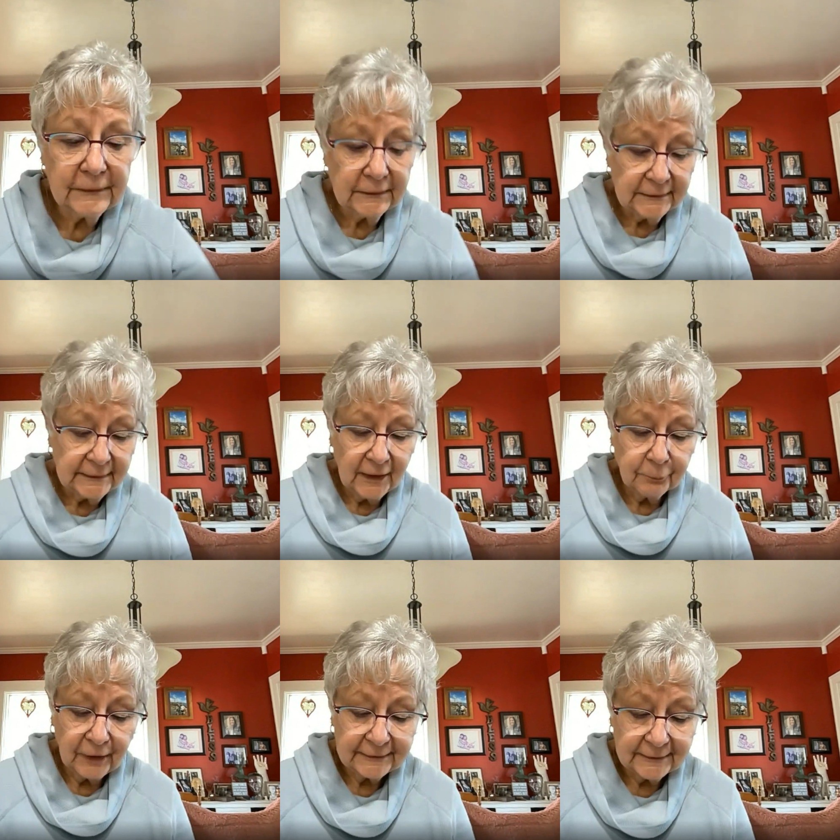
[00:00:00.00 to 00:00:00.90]
Senate
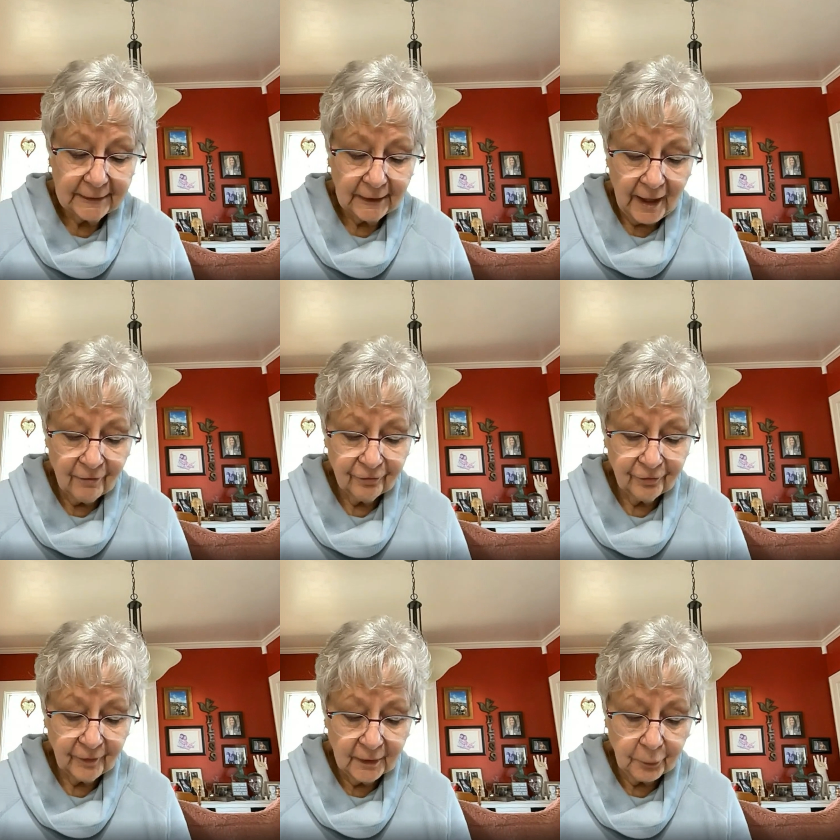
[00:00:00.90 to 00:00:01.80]
President laugh
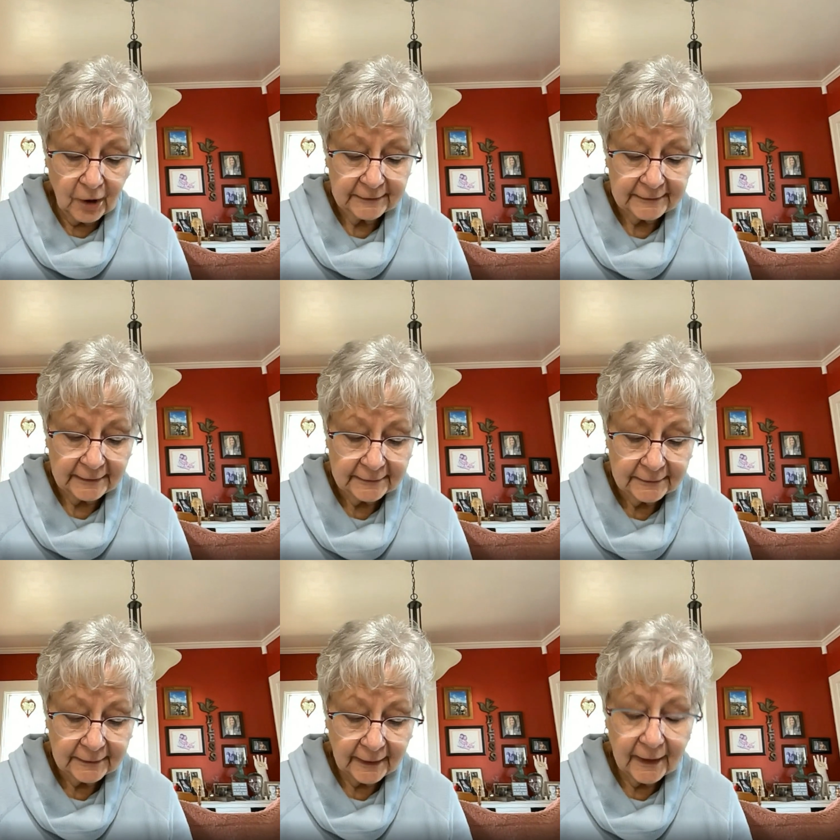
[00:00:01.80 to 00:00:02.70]
in the process,
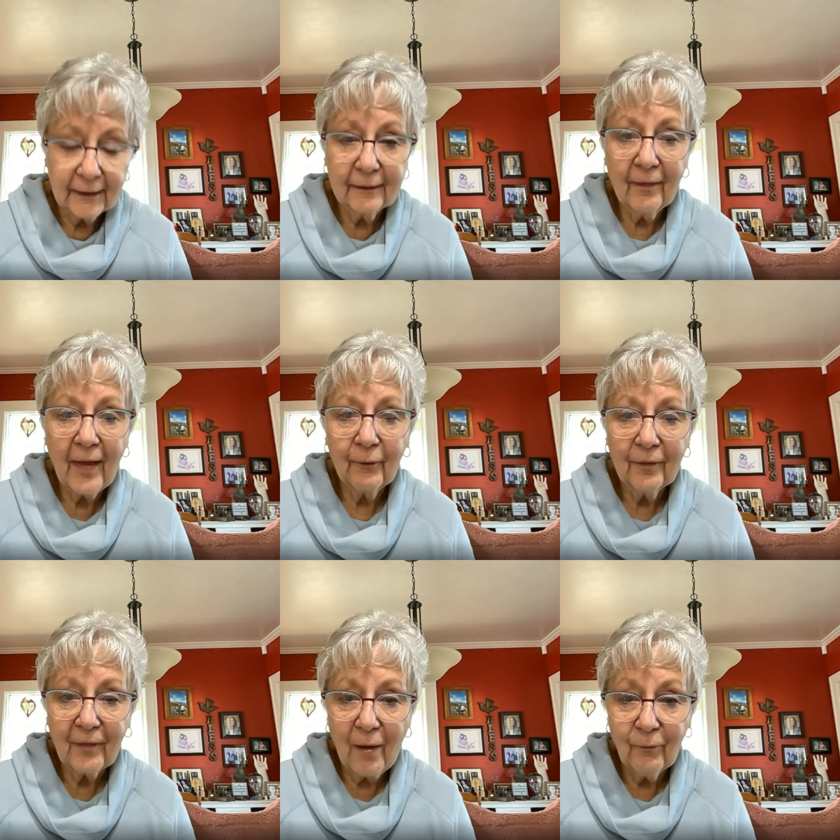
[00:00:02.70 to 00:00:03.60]
and
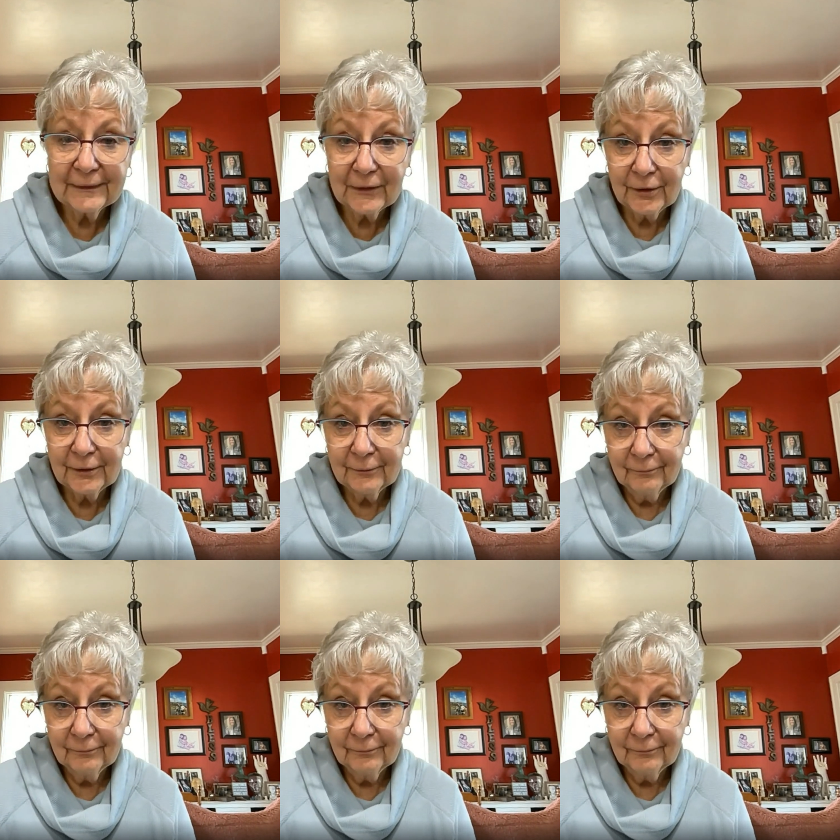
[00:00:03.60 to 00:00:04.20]
that was good.